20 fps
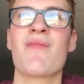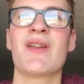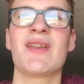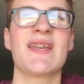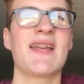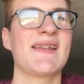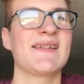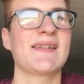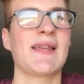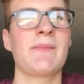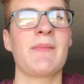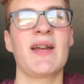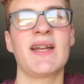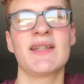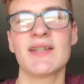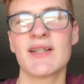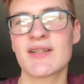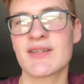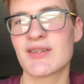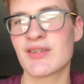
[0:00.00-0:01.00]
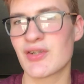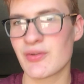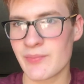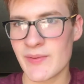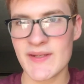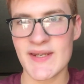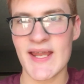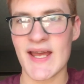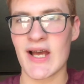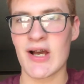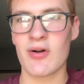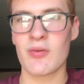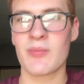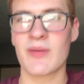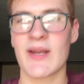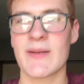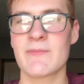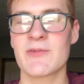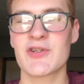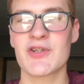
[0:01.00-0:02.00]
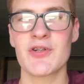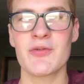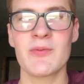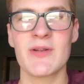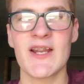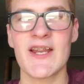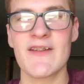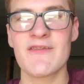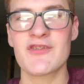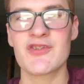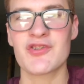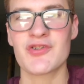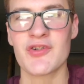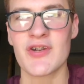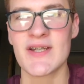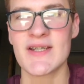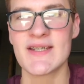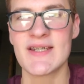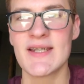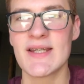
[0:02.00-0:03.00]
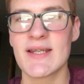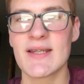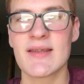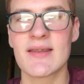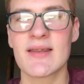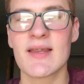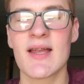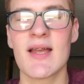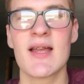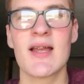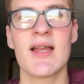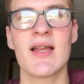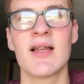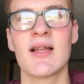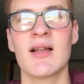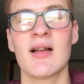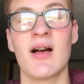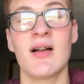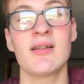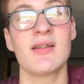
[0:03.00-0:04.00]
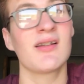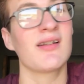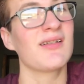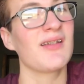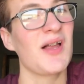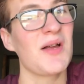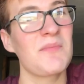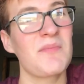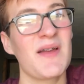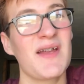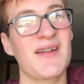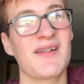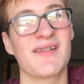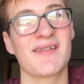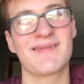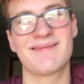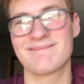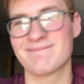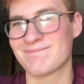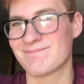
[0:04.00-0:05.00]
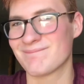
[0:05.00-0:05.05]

yes, I might look stupid now, but I'm sure when I have straight teeth, I'll look a lot better.